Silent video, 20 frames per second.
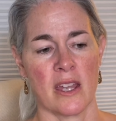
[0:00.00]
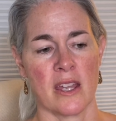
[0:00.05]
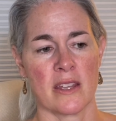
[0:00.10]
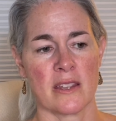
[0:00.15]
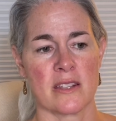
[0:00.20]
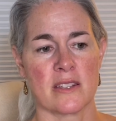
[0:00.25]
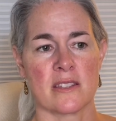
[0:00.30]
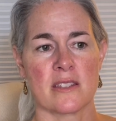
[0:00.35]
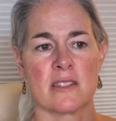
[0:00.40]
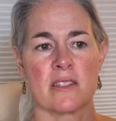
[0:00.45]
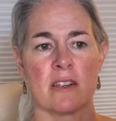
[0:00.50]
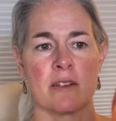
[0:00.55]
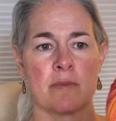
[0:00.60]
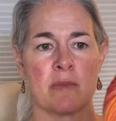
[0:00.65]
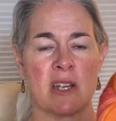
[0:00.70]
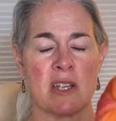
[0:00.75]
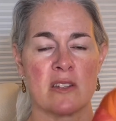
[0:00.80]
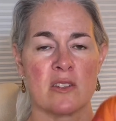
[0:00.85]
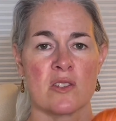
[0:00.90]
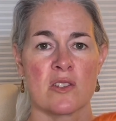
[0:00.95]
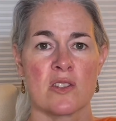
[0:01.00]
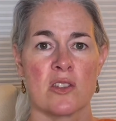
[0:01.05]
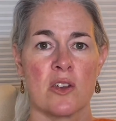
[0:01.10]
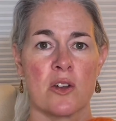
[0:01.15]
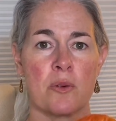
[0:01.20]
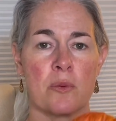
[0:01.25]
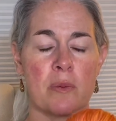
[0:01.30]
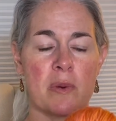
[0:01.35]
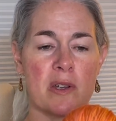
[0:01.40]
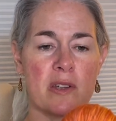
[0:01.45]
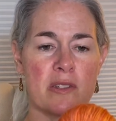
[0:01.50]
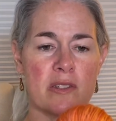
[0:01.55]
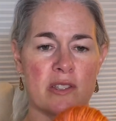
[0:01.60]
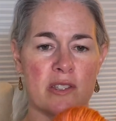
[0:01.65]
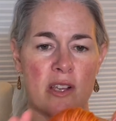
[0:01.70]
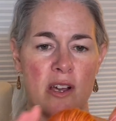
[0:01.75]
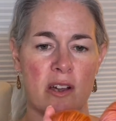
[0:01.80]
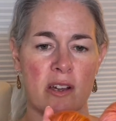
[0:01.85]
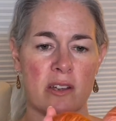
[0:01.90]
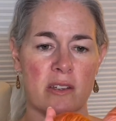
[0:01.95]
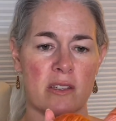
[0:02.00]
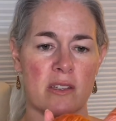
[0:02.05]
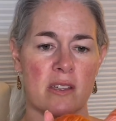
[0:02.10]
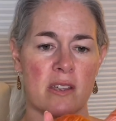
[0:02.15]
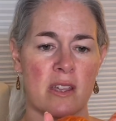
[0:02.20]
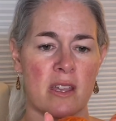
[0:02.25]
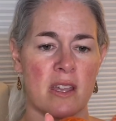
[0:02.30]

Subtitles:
This is on my slope sock.